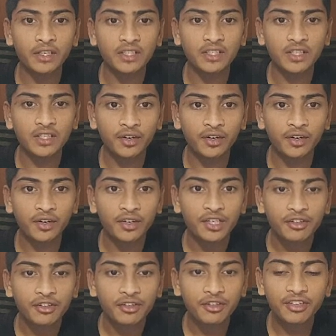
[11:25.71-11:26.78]
or you
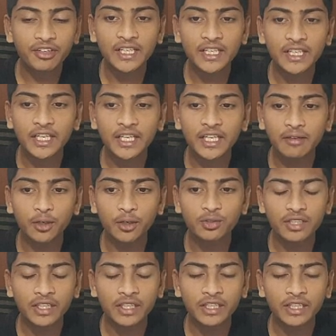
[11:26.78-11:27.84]
can clear your doubts
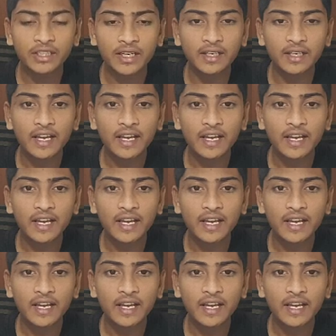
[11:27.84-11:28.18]
in that.